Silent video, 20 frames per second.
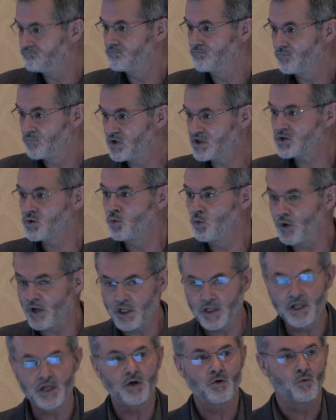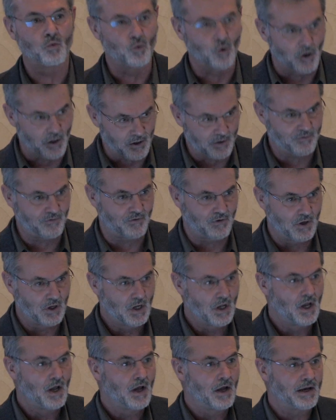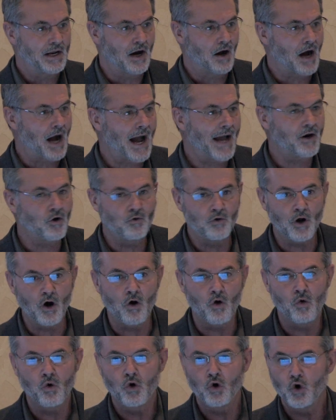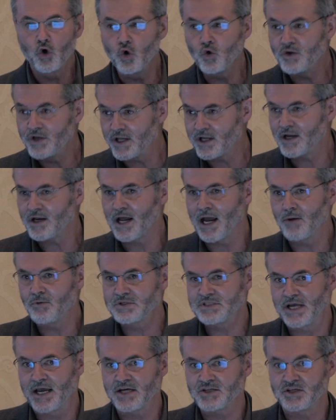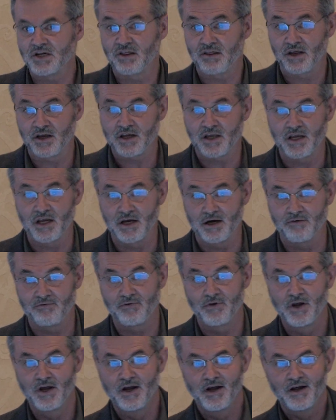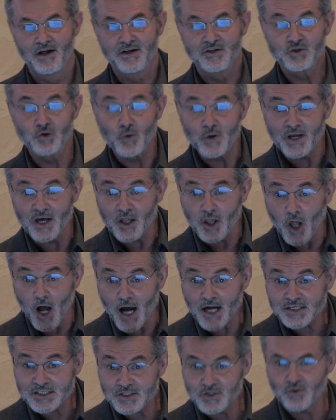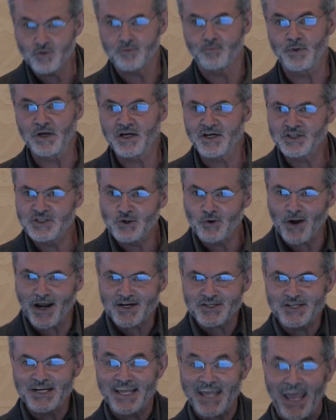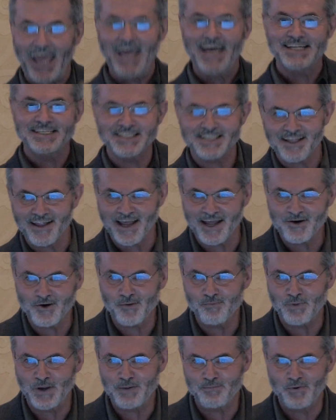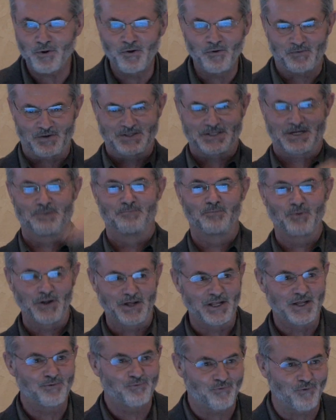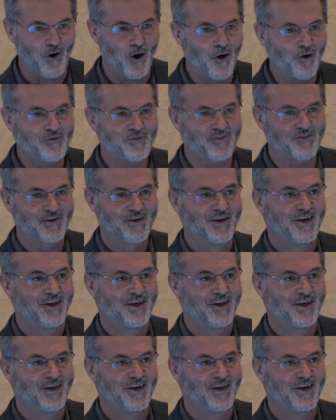This really worked. Now, I don't know who did it. I was actually thinking of doing a lawsuit because you actually can slander people if it's completely false